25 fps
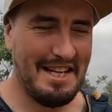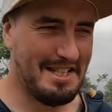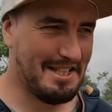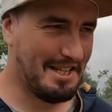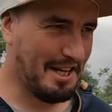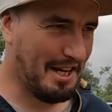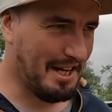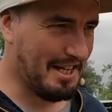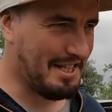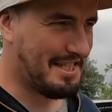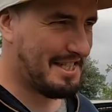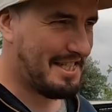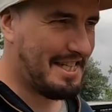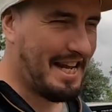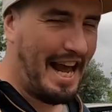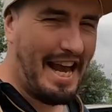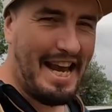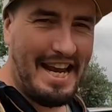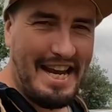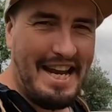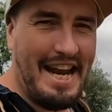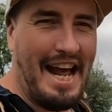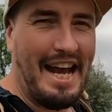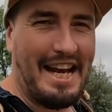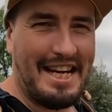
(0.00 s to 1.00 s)
it's gonna stay
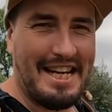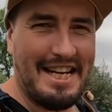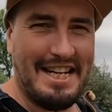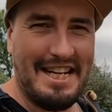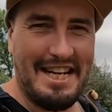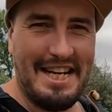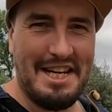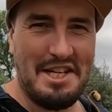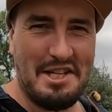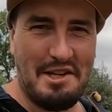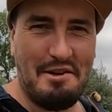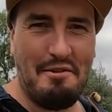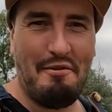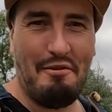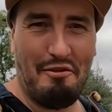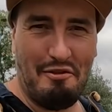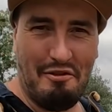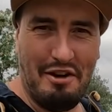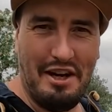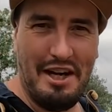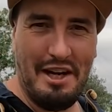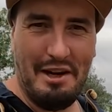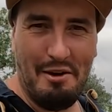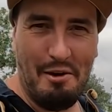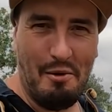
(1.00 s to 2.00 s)
in that condition
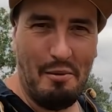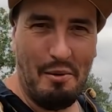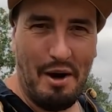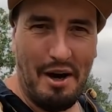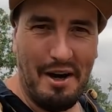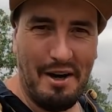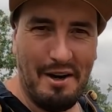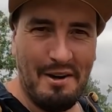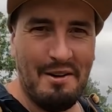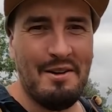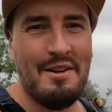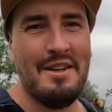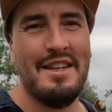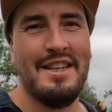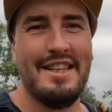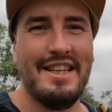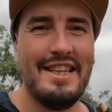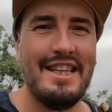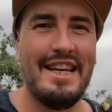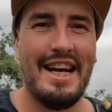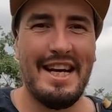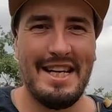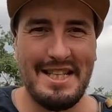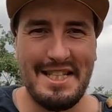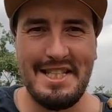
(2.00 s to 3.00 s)
for a little while
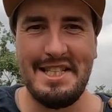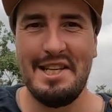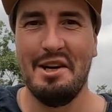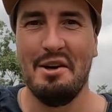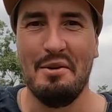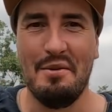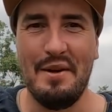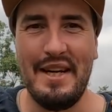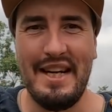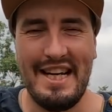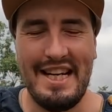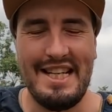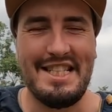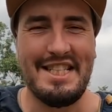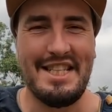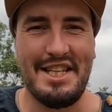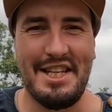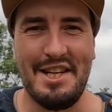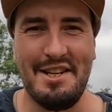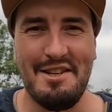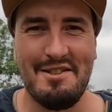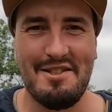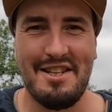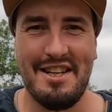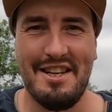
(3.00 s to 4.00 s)
until we need to
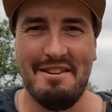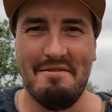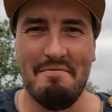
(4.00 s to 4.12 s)
use it.